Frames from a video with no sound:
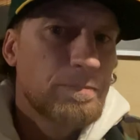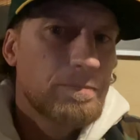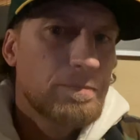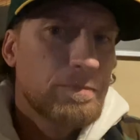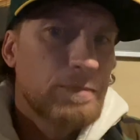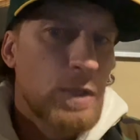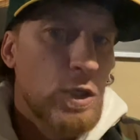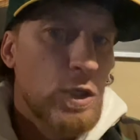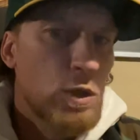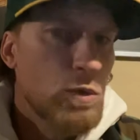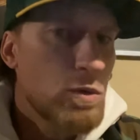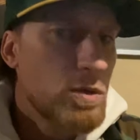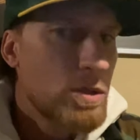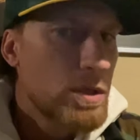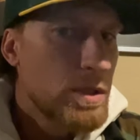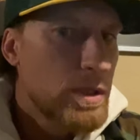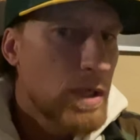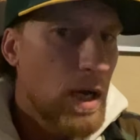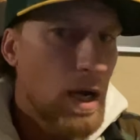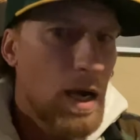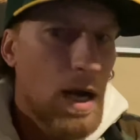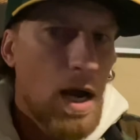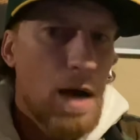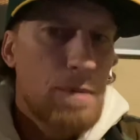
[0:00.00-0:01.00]
You
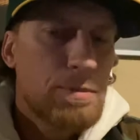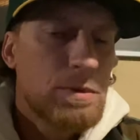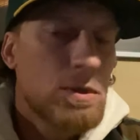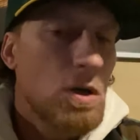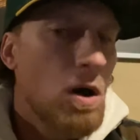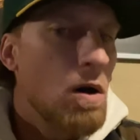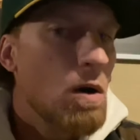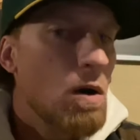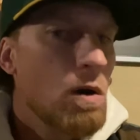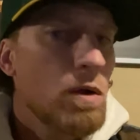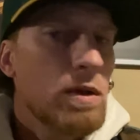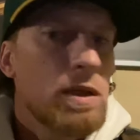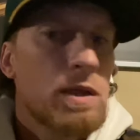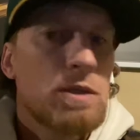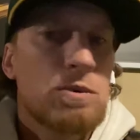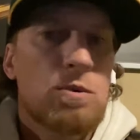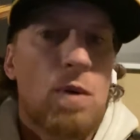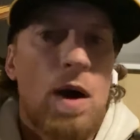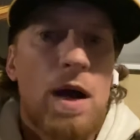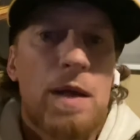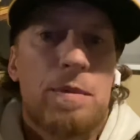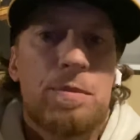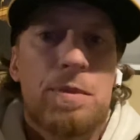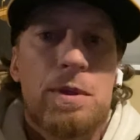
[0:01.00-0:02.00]
suck up to all these
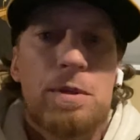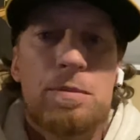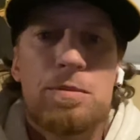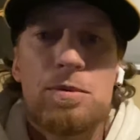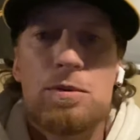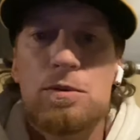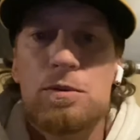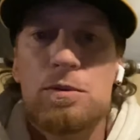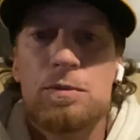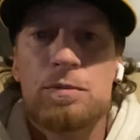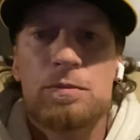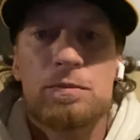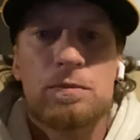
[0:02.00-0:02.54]
white people,